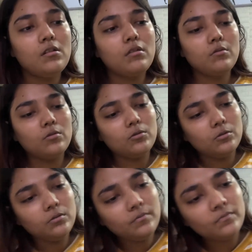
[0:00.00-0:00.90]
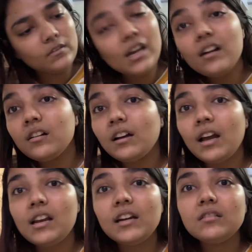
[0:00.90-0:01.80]
So yeah,
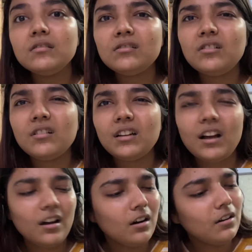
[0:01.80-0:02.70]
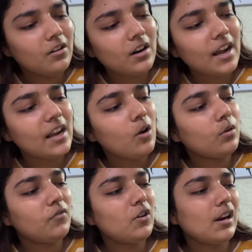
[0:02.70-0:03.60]
I let this dry out
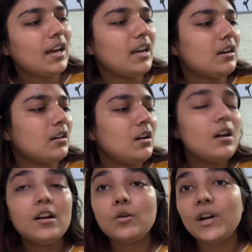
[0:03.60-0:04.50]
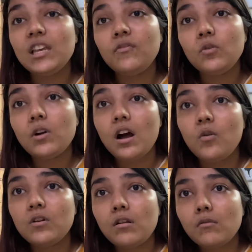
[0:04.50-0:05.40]
for like 24
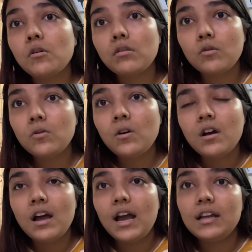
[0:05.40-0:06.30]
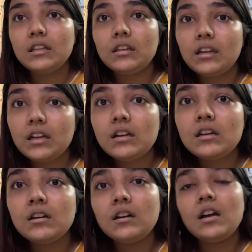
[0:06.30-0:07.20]
hours or so, and
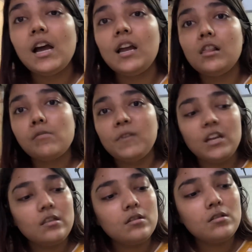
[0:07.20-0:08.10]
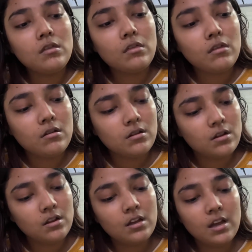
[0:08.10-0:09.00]
then I'll spray this
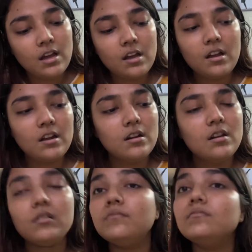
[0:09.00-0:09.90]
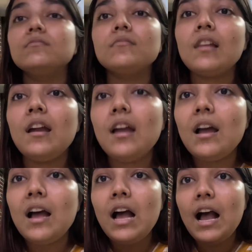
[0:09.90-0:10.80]
and
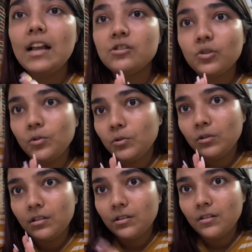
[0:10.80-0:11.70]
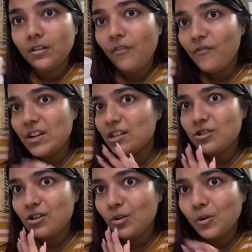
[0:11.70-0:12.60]
I'll show you the
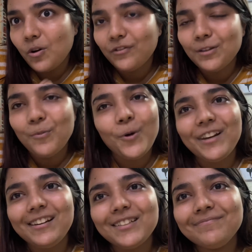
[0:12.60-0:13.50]
finished look of the bottle.